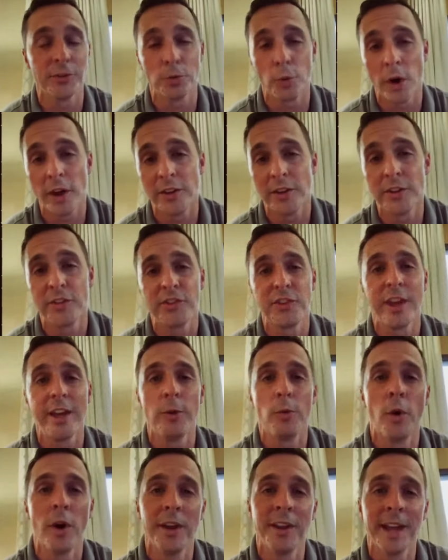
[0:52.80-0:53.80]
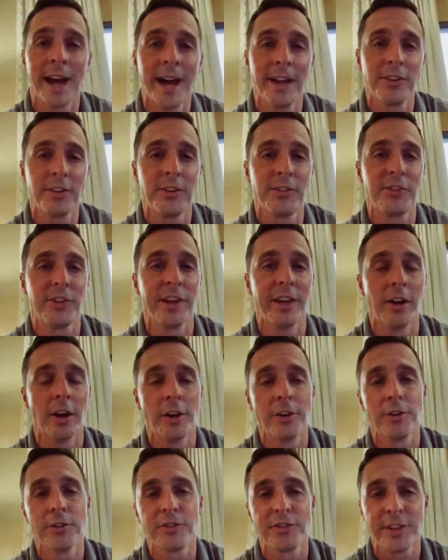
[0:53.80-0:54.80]
what to say, what not to say,
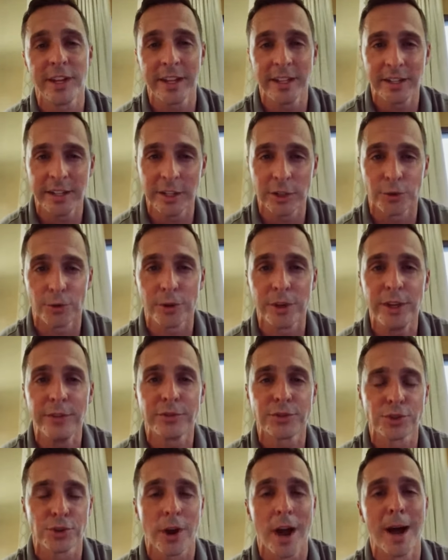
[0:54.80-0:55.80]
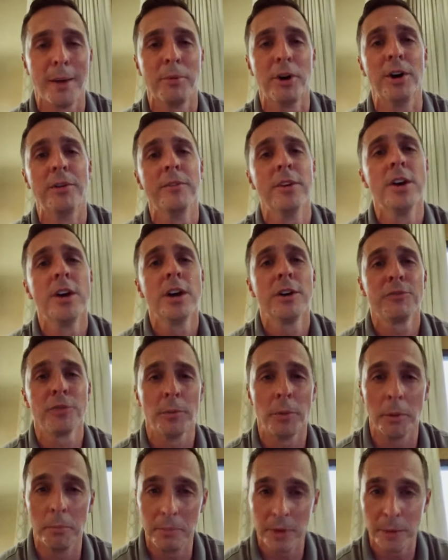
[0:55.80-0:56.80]
understanding grief, trauma from
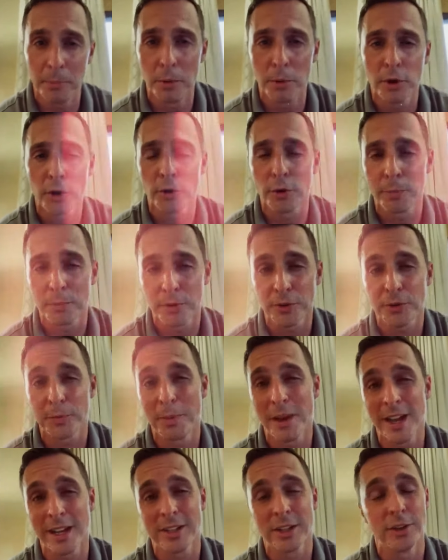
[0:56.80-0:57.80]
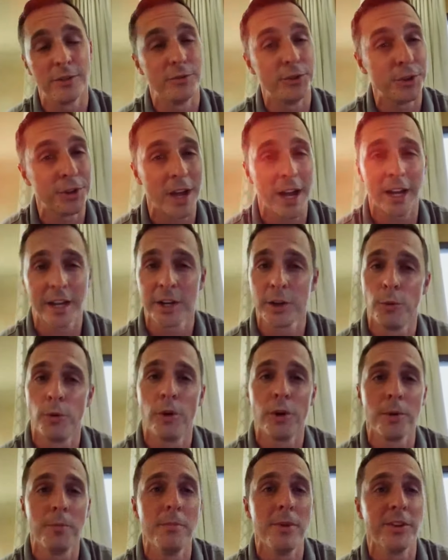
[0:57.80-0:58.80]
a biblical perspective, you're not going to
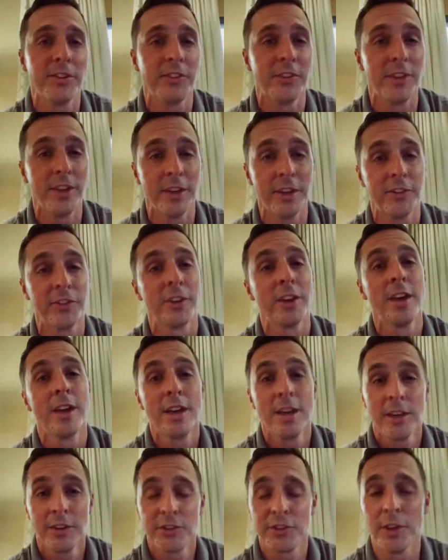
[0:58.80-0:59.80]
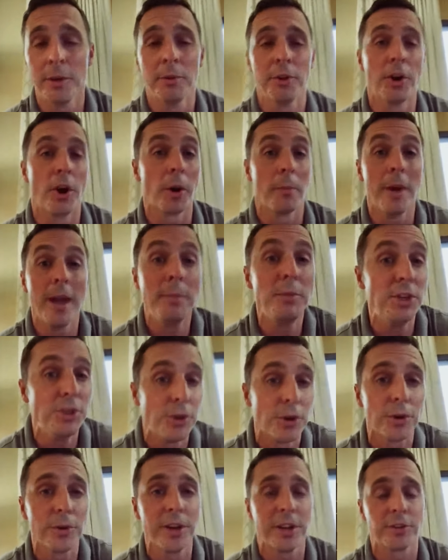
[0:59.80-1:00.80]
want to miss this seminar. Maybe
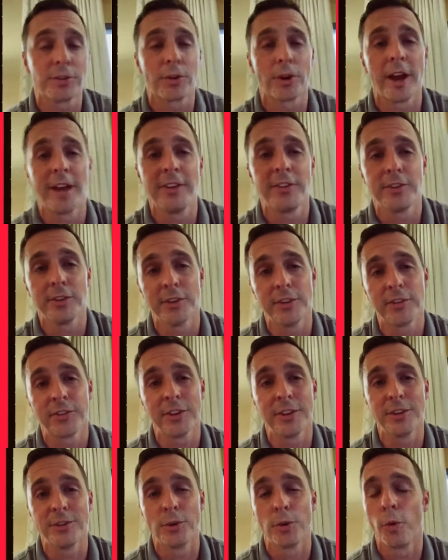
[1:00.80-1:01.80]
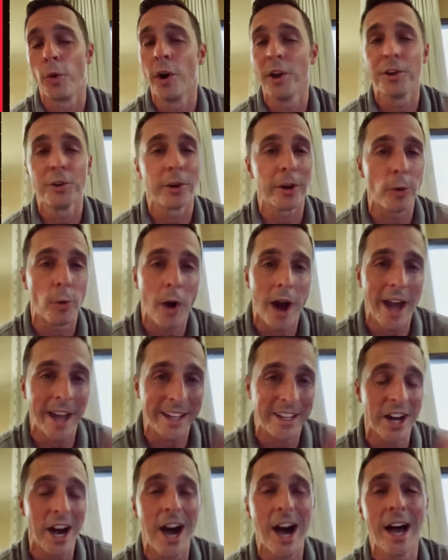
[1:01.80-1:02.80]
you're in crisis and you're wondering why
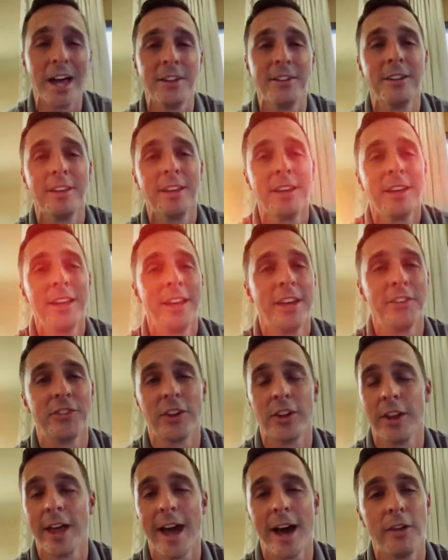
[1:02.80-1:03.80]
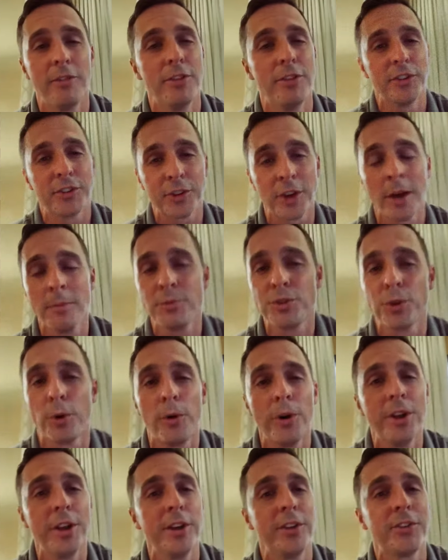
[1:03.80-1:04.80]
God has allowed Come
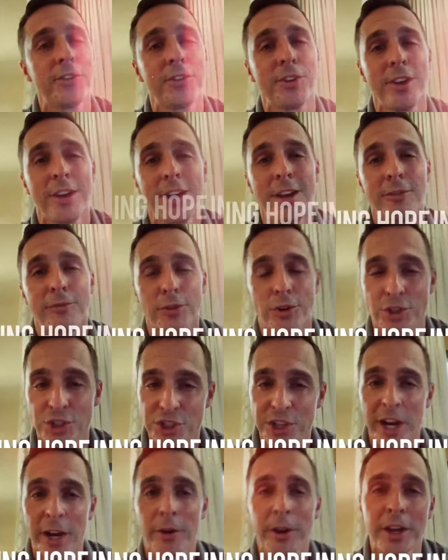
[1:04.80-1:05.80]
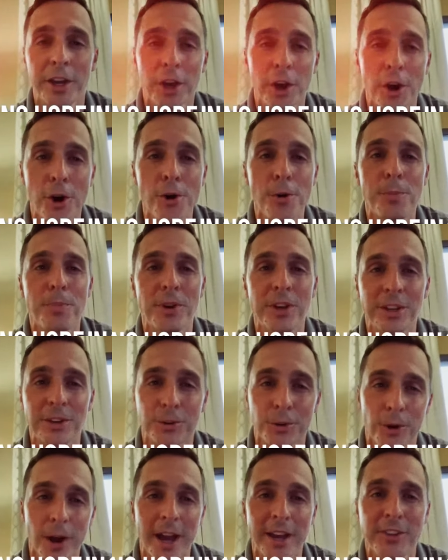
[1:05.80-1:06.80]
join us for Sharing Hope in
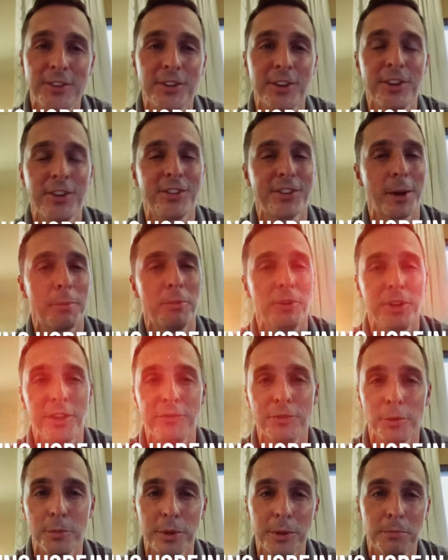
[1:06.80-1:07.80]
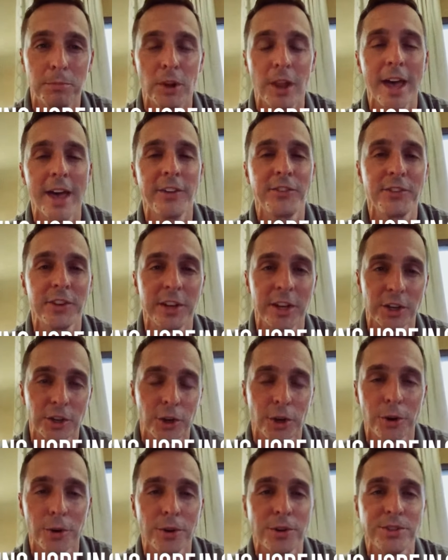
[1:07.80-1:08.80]
Crisis. I believe you'll be blessed and
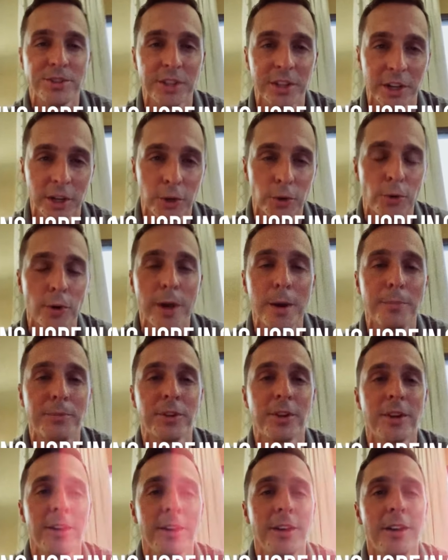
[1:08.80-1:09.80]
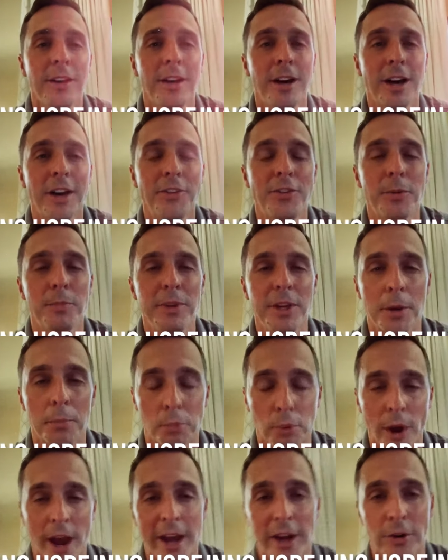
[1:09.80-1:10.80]
encouraged and equipped to be a
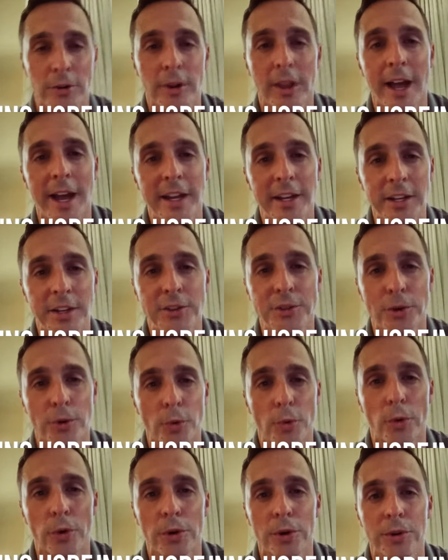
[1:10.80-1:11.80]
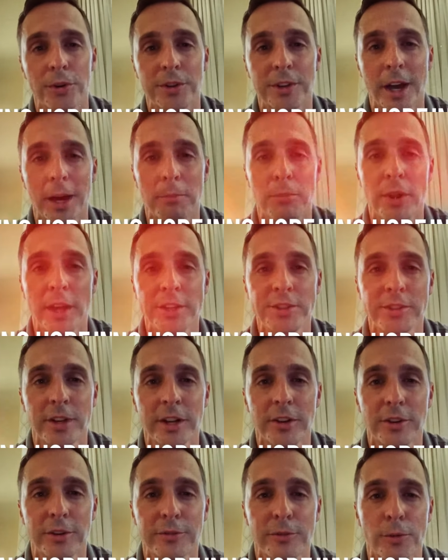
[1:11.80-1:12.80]
brighter light in your world. God bless you. I
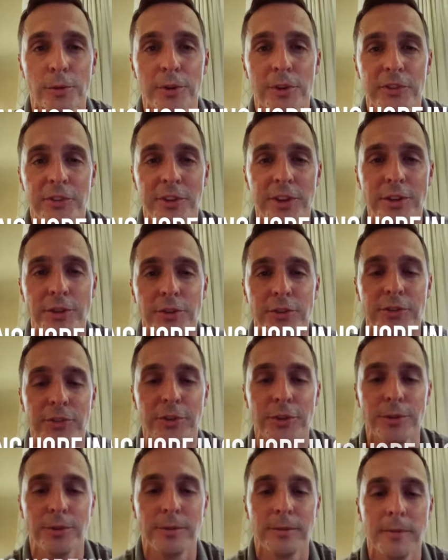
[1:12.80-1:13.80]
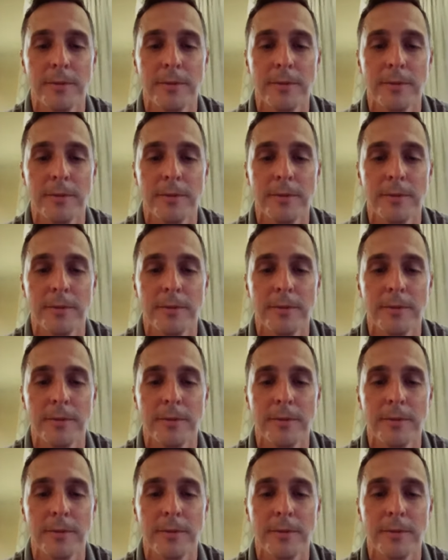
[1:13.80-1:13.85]
look forward to seeing you soon.